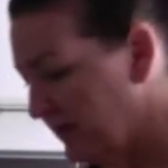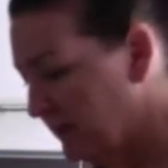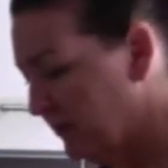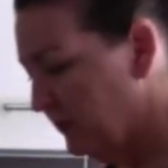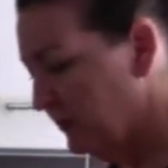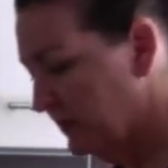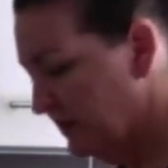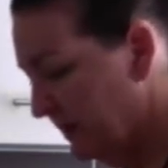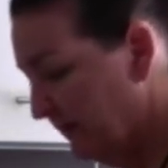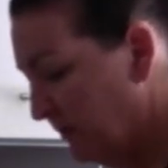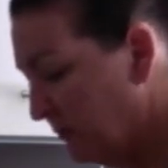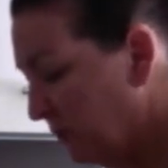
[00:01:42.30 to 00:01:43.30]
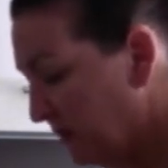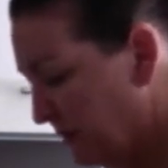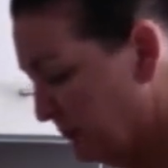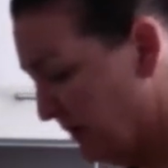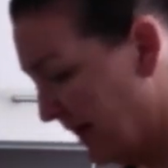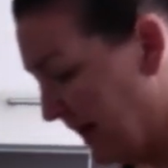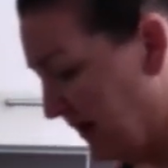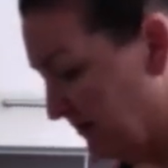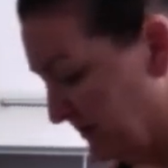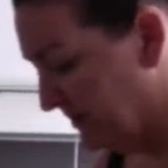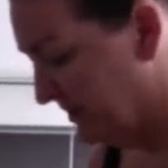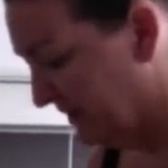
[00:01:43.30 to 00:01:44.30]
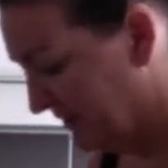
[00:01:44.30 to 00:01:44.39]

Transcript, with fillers: important if you want a round.